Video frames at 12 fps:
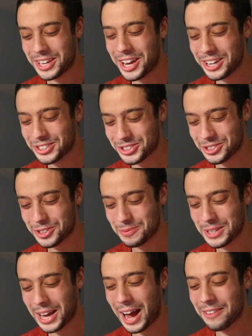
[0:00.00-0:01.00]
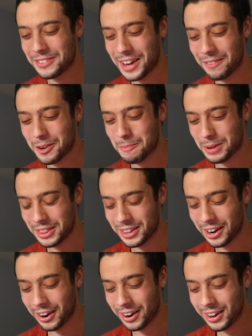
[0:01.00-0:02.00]
They assured me I've never been
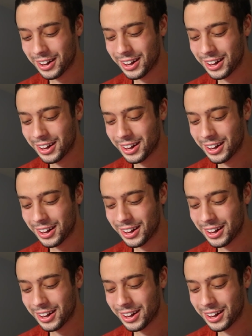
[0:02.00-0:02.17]
there.